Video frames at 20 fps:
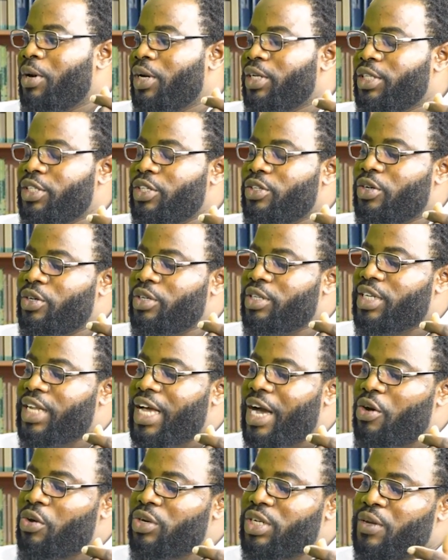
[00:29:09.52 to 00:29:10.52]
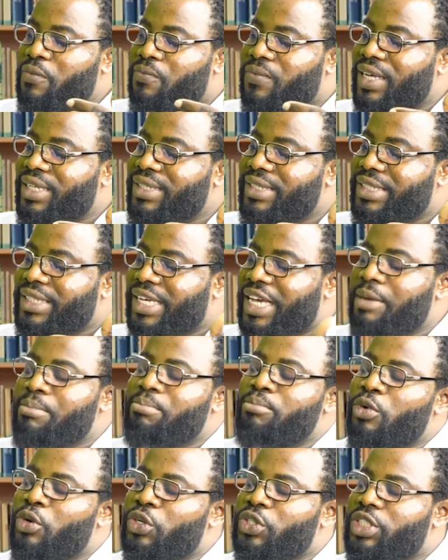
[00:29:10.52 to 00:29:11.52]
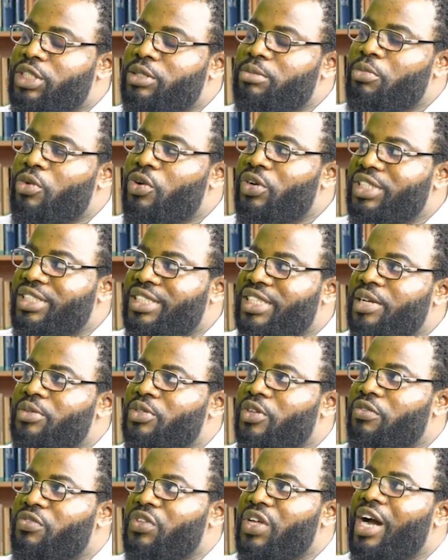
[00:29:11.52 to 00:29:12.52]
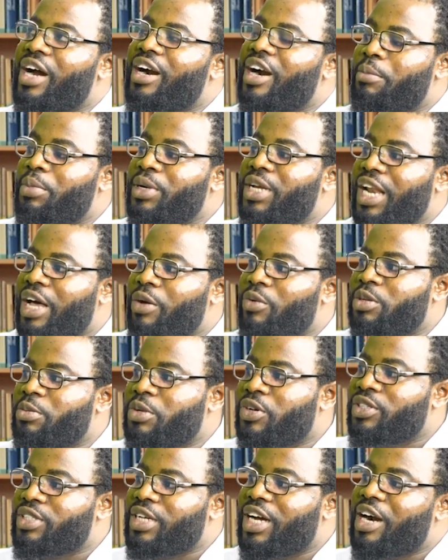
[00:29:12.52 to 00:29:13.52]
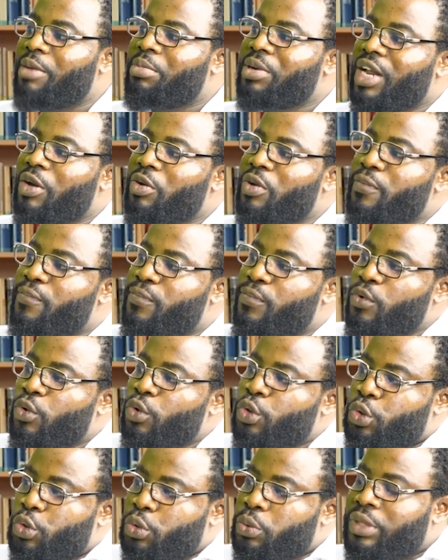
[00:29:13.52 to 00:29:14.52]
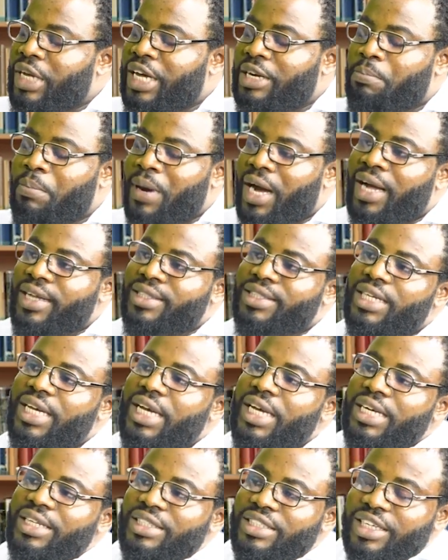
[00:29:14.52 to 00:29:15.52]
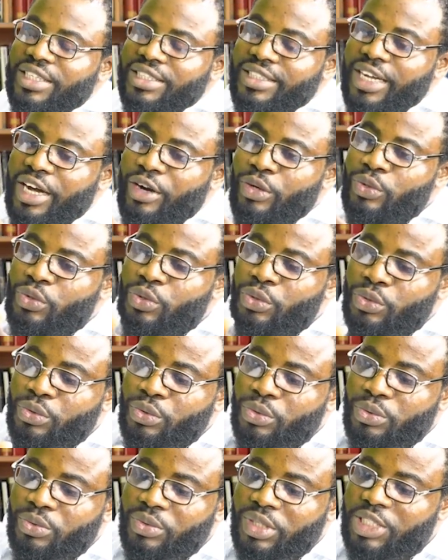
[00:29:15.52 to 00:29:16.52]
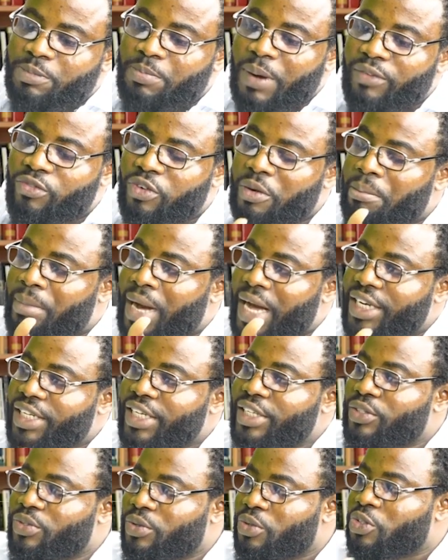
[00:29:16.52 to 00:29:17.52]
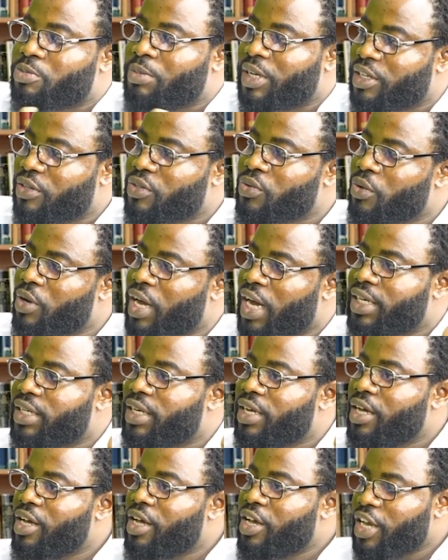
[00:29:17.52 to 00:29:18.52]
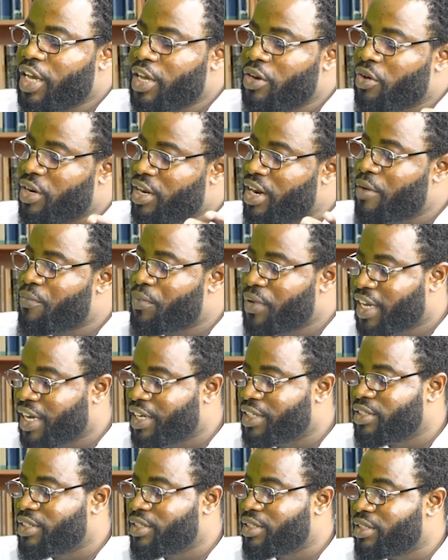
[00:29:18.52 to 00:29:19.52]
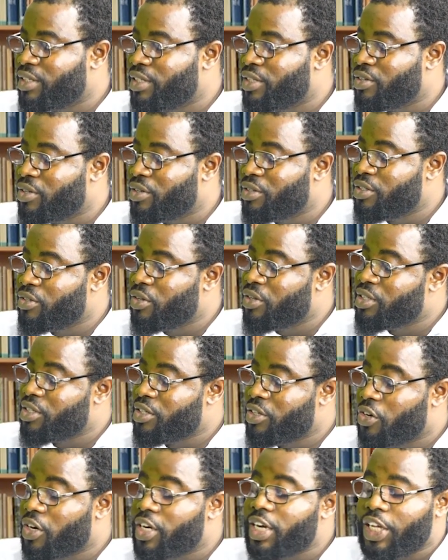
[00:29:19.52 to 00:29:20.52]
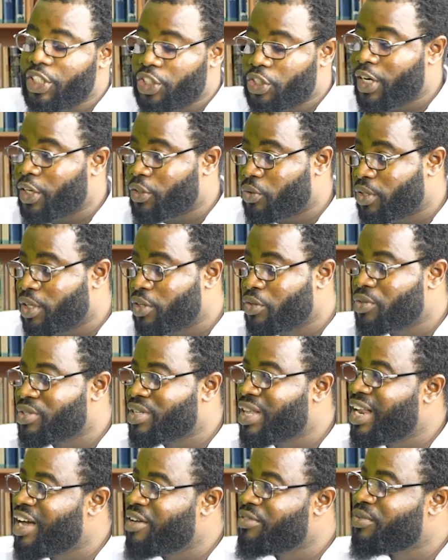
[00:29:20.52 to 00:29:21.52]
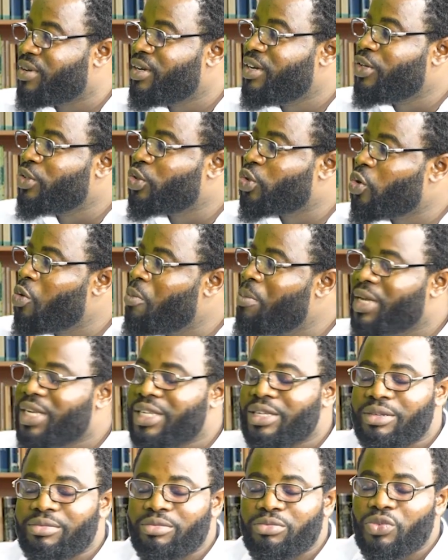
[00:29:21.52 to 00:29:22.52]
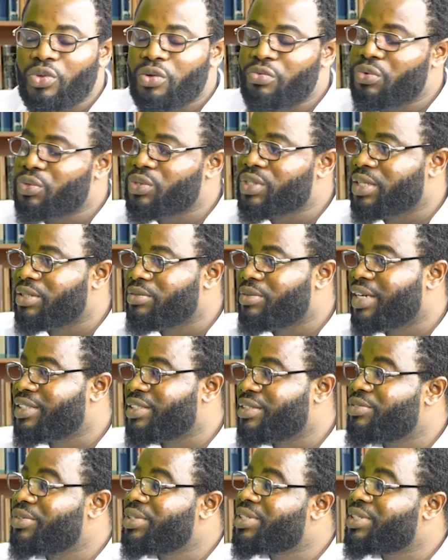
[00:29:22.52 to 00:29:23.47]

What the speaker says: But their own influence came much more in terms of the Arabic language, because the Arabic language flowed through that part, then down to this part from Mali to so. And in Northern Africa, in Northern Nigeria today, you still have so many novels and writings.